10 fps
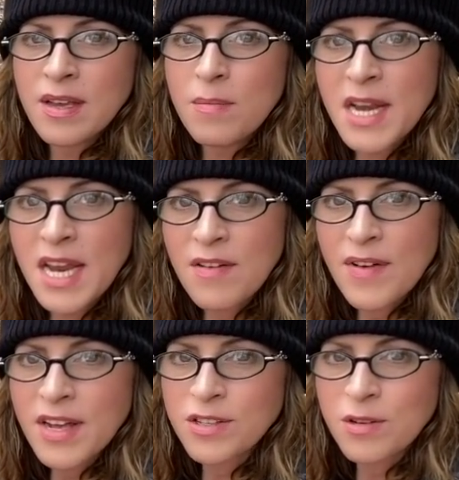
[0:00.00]
Many of
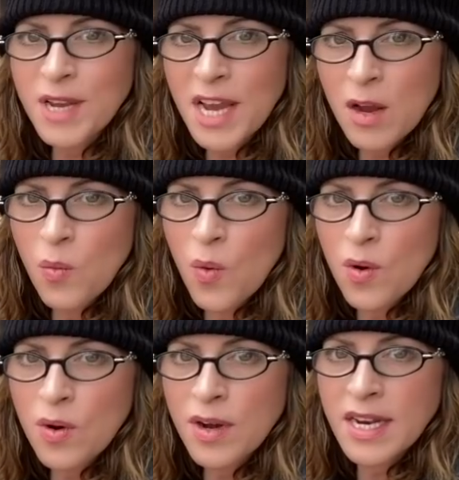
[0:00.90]
us are being
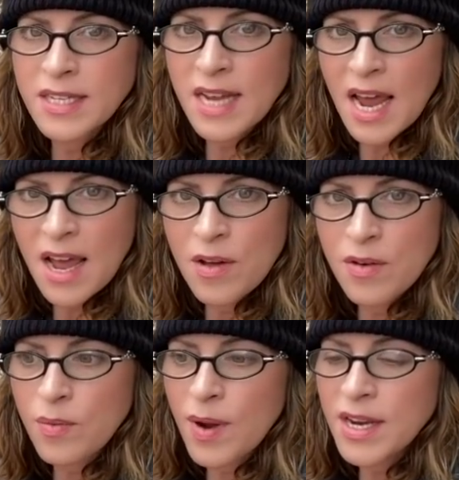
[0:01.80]
worn
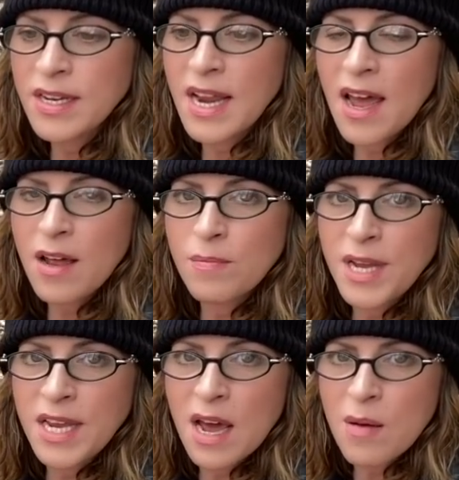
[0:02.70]
down, run down,
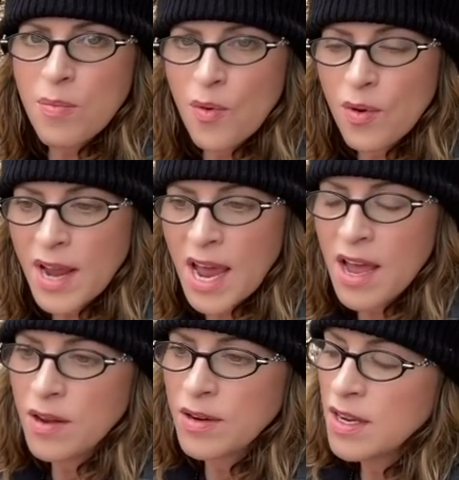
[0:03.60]
beat up, wore
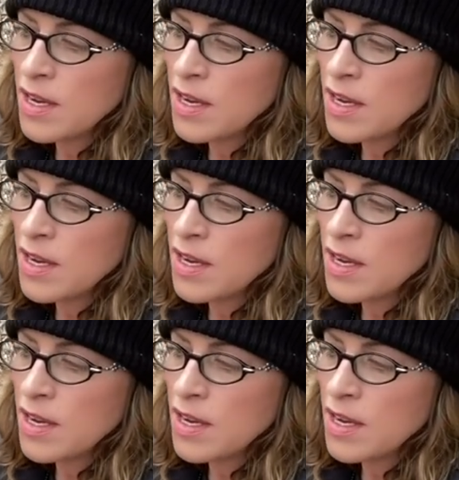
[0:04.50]
down